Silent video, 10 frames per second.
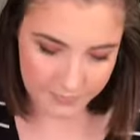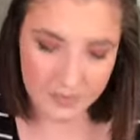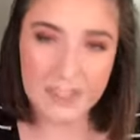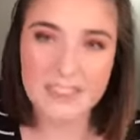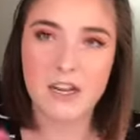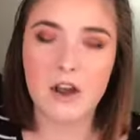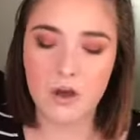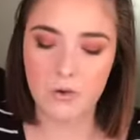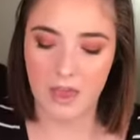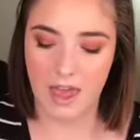these are
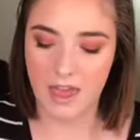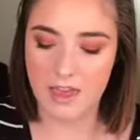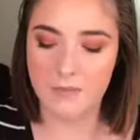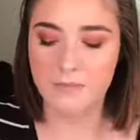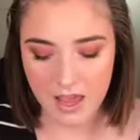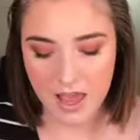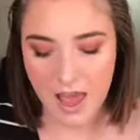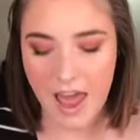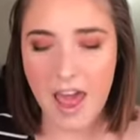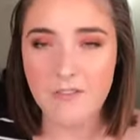okay.
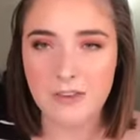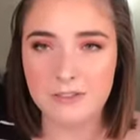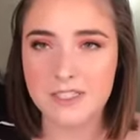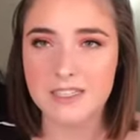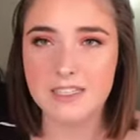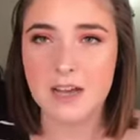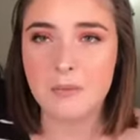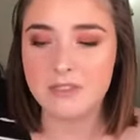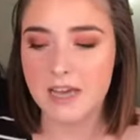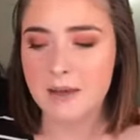I have used these a
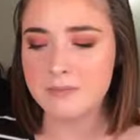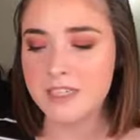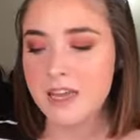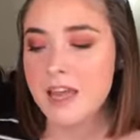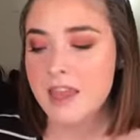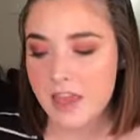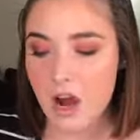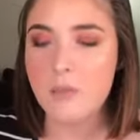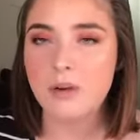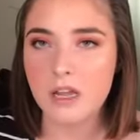couple times. They
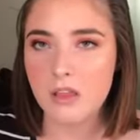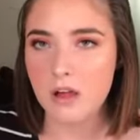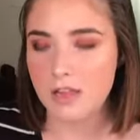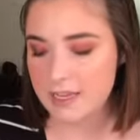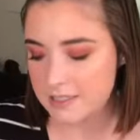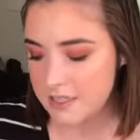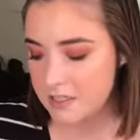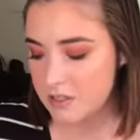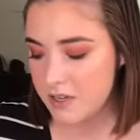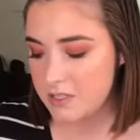are pretty long lasting,
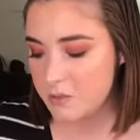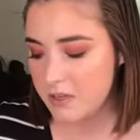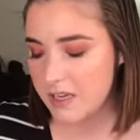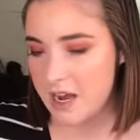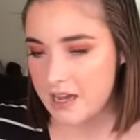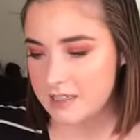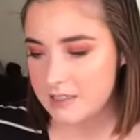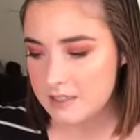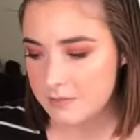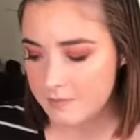so that's really
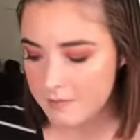nice.